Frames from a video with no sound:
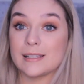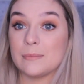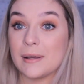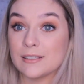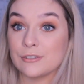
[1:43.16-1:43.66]
to
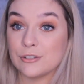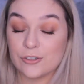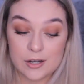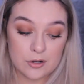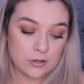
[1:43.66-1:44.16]
see better in the
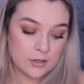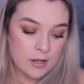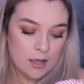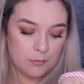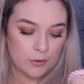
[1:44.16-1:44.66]
try on
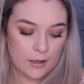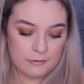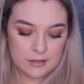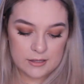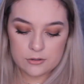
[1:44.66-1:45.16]
but
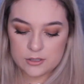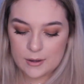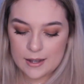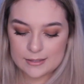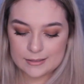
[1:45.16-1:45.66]
everything
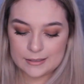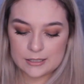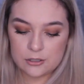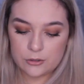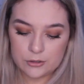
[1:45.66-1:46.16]
also has
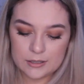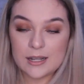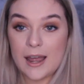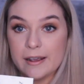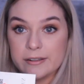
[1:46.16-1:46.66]
little
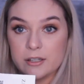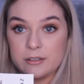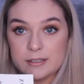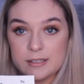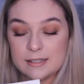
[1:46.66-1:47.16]
tags
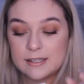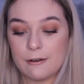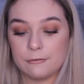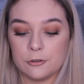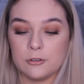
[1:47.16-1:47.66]
on that say
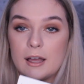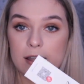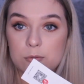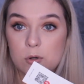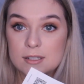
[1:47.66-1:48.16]
Zaful
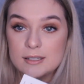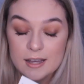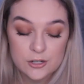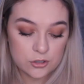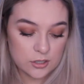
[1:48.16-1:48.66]
and what
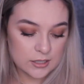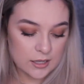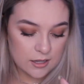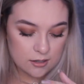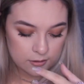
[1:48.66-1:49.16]
size you got
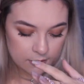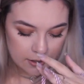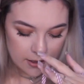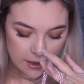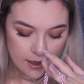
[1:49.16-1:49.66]
it in
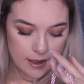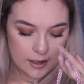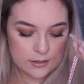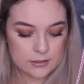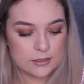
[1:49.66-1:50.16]

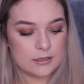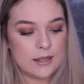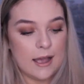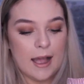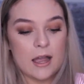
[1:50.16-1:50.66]
and
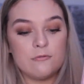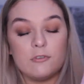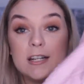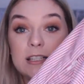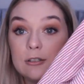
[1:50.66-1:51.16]
yeah I
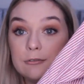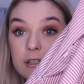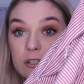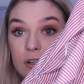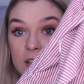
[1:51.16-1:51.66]
really love
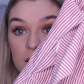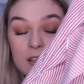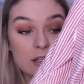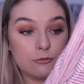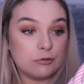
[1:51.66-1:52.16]
this dress I
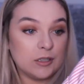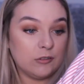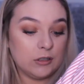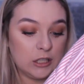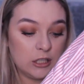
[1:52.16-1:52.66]
think it's
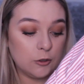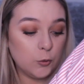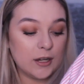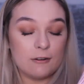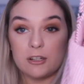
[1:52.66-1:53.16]
really really
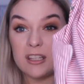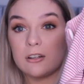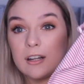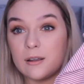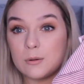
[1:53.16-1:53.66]
cute and everything
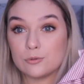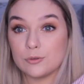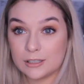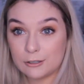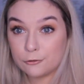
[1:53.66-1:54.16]
on here was
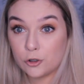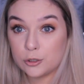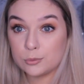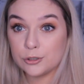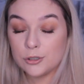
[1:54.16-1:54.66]
really
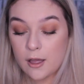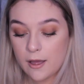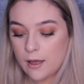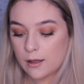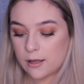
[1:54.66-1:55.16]
affordable
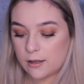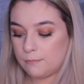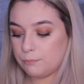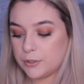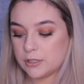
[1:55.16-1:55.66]

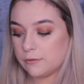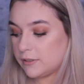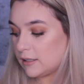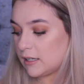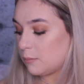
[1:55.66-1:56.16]
um, because
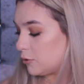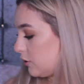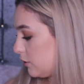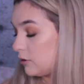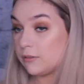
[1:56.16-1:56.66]
obviously I
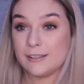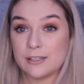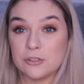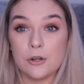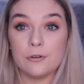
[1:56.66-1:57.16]
bought all of
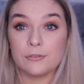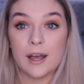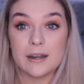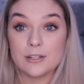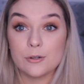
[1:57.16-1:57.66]
this stuff
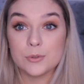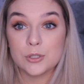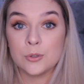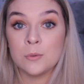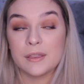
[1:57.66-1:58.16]
added up
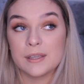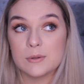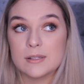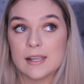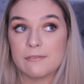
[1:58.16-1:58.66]
to I think
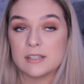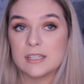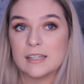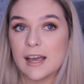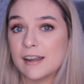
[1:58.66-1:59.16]
it was
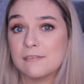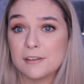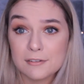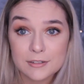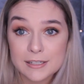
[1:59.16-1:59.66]

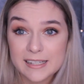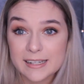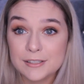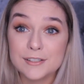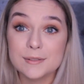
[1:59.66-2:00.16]

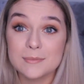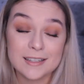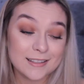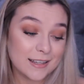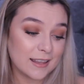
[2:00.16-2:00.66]
79.56 or
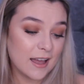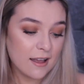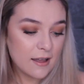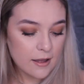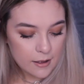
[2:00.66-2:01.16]
something like
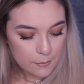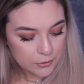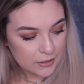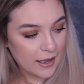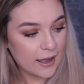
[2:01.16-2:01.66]
that
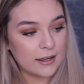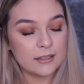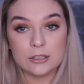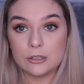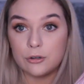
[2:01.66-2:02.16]
but yeah
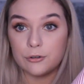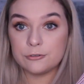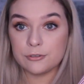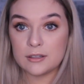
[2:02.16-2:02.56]
I love